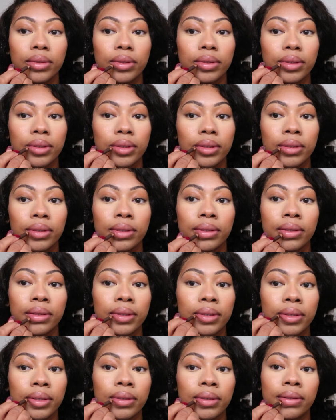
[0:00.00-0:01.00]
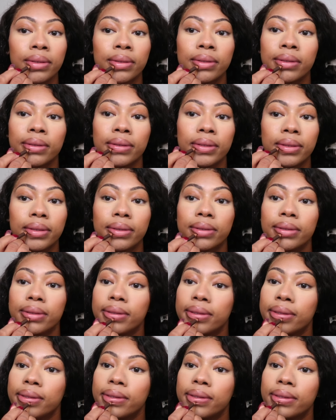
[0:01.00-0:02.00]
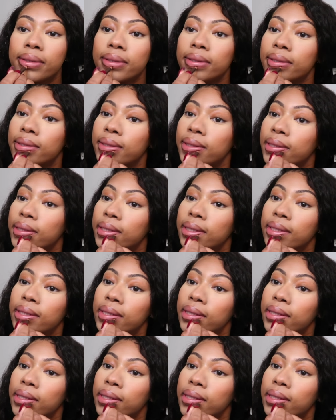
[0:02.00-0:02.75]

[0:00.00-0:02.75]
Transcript: No one is speaking in this clip.